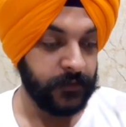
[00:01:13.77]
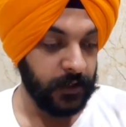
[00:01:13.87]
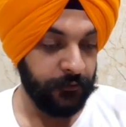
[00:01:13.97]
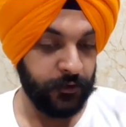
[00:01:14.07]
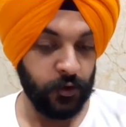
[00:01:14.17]

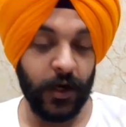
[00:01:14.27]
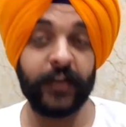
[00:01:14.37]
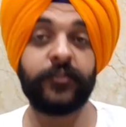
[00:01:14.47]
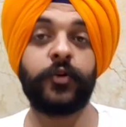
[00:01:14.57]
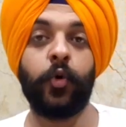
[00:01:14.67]
if you
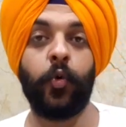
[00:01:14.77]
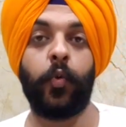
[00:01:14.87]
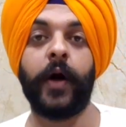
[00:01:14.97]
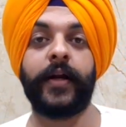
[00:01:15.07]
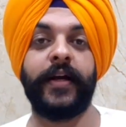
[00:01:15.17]
guys know
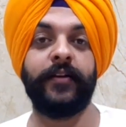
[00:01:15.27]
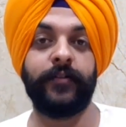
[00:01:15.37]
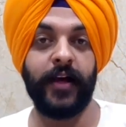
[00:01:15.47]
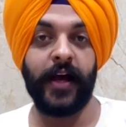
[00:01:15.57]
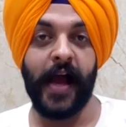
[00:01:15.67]
what is
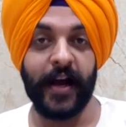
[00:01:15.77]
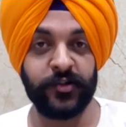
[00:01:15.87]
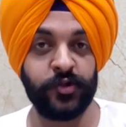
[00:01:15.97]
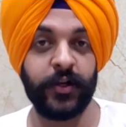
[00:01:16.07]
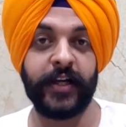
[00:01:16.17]

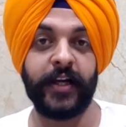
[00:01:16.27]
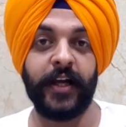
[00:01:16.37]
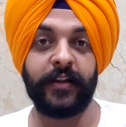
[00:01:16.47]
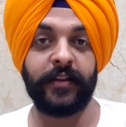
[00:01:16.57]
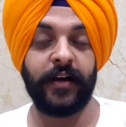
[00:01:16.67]

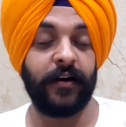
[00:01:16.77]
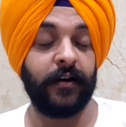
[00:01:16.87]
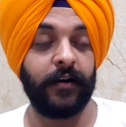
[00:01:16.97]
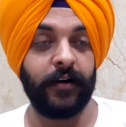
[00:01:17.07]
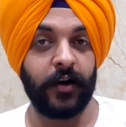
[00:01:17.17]
actually the